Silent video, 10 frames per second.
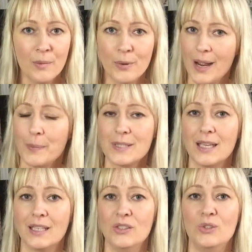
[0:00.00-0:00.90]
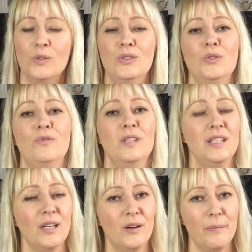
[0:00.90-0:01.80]
perhaps I can do a new
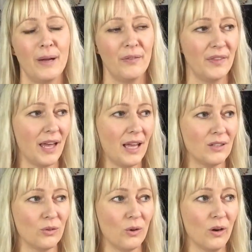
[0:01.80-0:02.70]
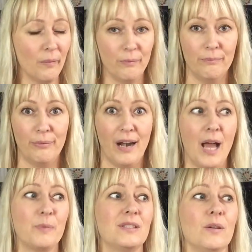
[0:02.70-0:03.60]
video about that, or
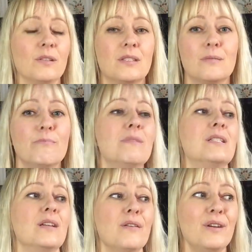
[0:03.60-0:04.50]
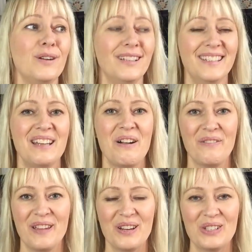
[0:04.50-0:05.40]
perhaps there is material
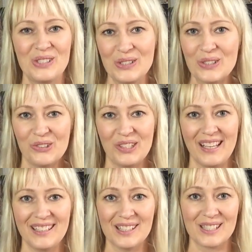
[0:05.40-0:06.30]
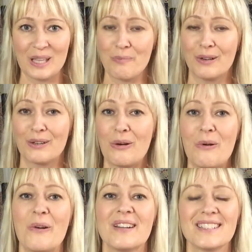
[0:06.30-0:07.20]
enough here to create a separate
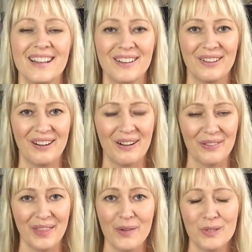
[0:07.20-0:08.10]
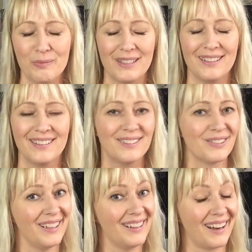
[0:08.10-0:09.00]
course. I don't know. That would be
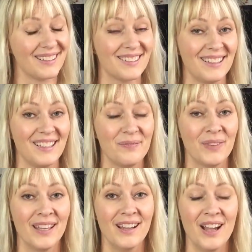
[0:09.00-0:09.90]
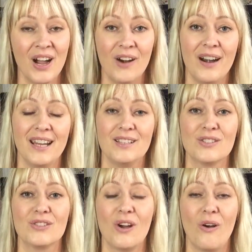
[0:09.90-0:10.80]
great, actually. All right,
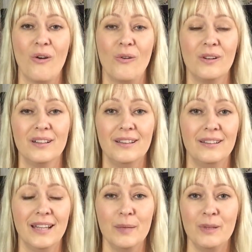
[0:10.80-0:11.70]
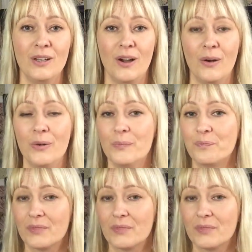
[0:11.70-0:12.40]
so let me know.